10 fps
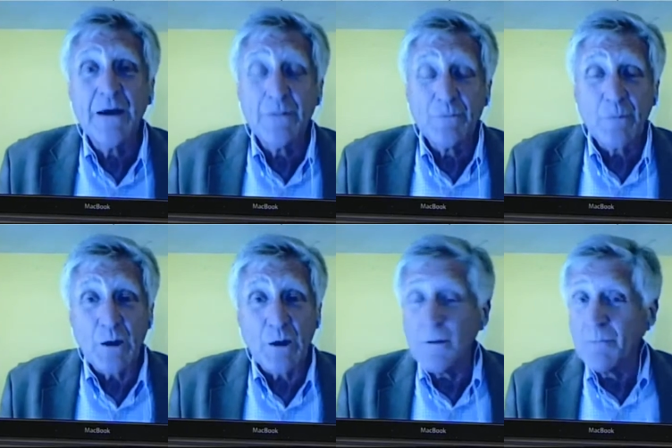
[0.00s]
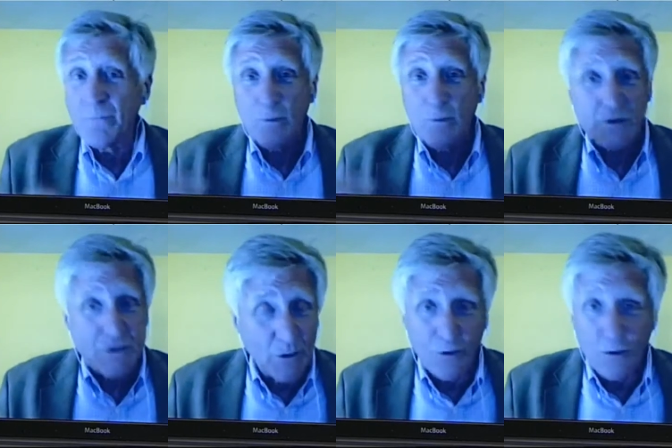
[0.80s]
you know, with, with
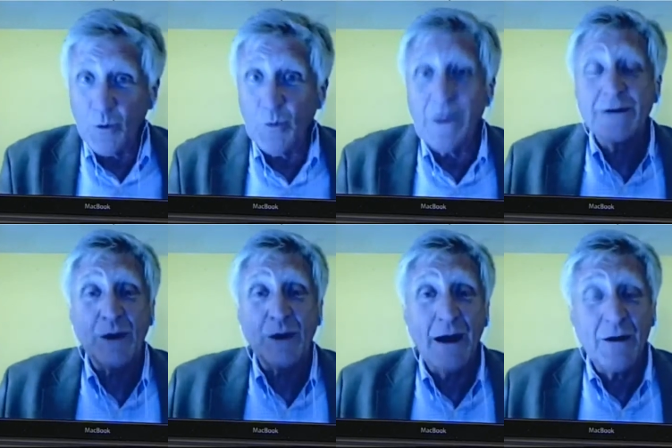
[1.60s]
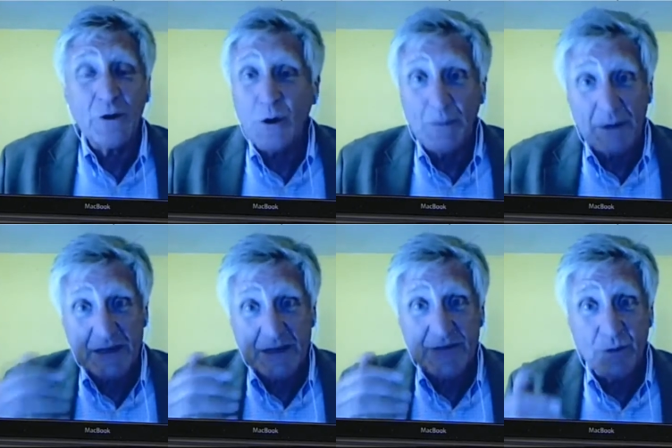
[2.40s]
solar or wind or alcohol-based
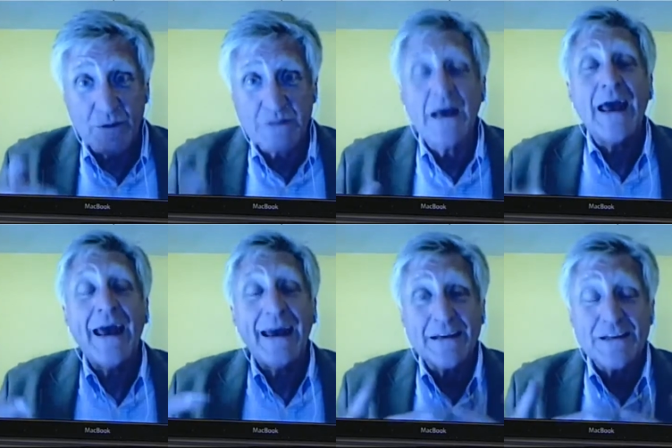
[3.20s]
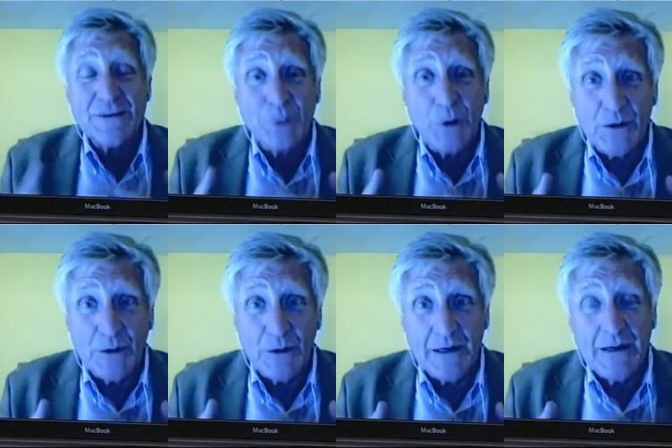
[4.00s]
fuels and a smart
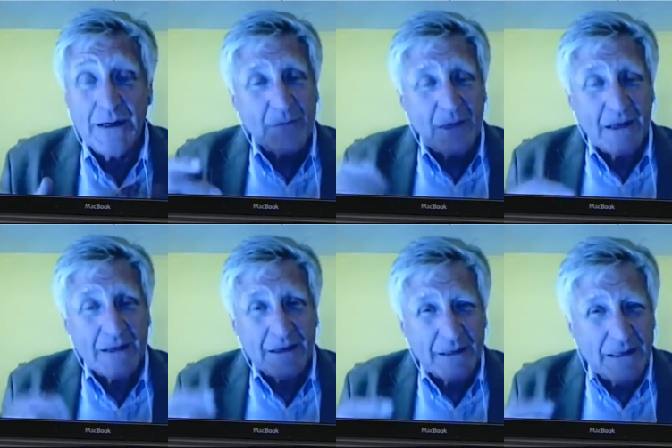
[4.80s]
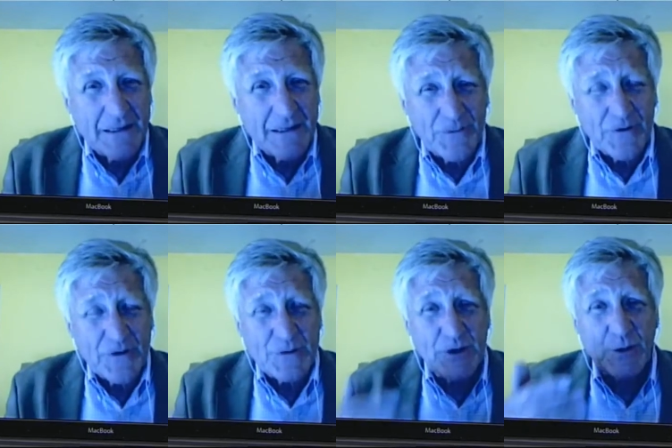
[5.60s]
grid. And, and the difference
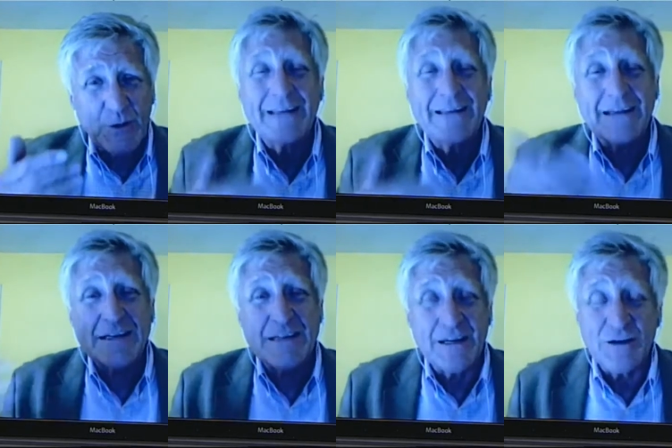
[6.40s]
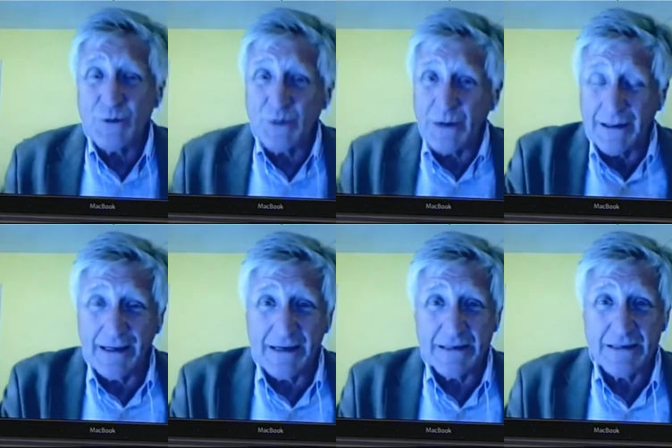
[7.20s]
between this century and
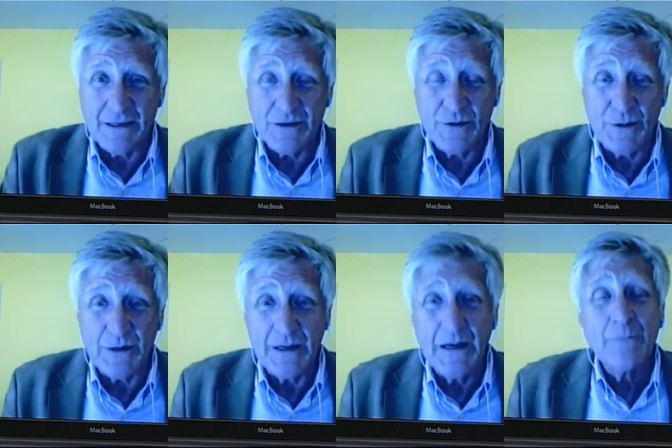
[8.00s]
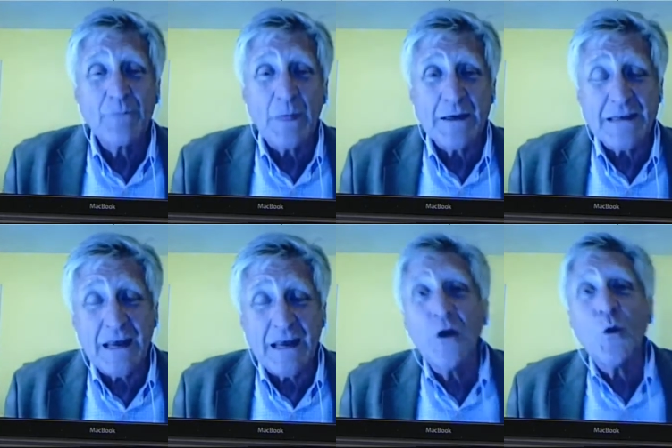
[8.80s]
last century is
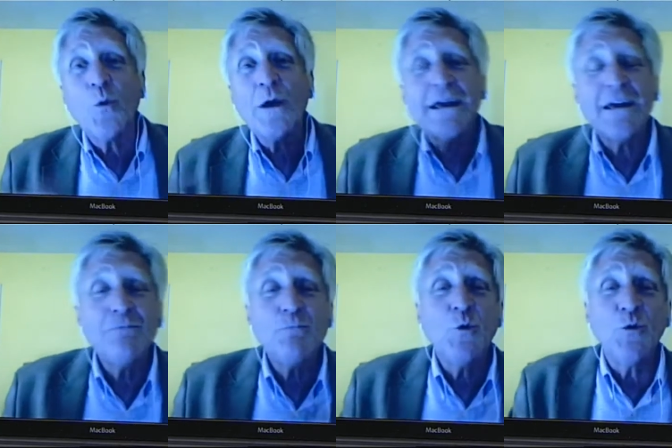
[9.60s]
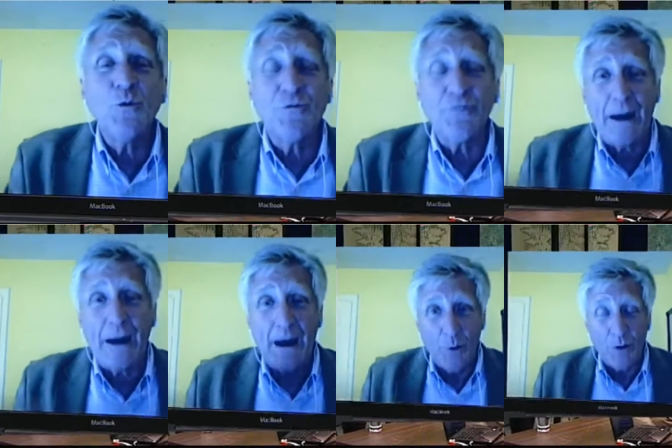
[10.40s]
that we can move
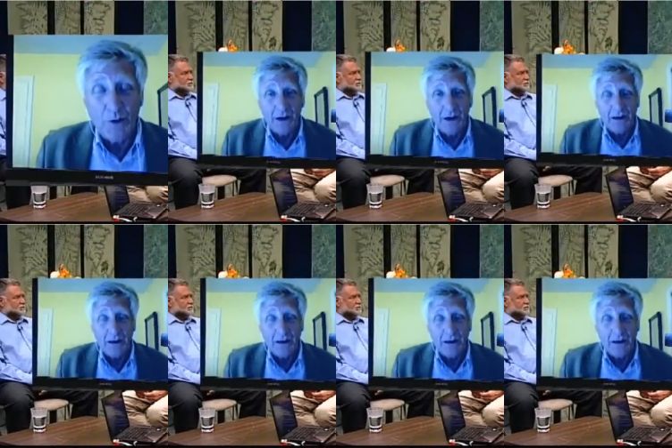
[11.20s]
power on